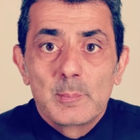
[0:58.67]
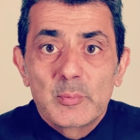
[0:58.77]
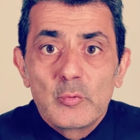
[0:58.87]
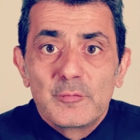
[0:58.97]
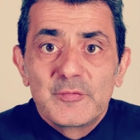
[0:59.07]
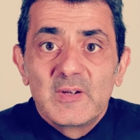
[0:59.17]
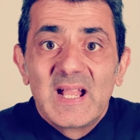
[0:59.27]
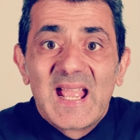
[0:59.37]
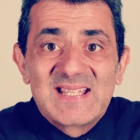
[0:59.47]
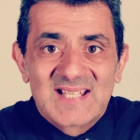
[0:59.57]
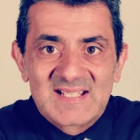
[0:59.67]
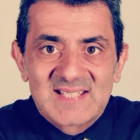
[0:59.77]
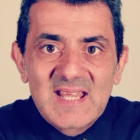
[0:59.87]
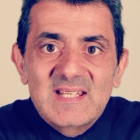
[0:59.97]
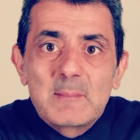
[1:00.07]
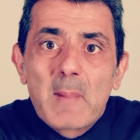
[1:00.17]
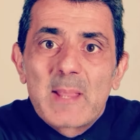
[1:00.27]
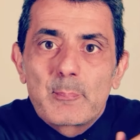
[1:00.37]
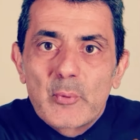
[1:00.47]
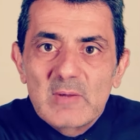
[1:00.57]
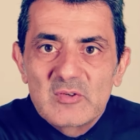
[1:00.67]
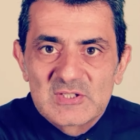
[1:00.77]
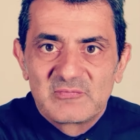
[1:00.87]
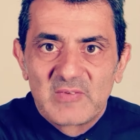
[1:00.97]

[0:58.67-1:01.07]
Proof, as I said in my previous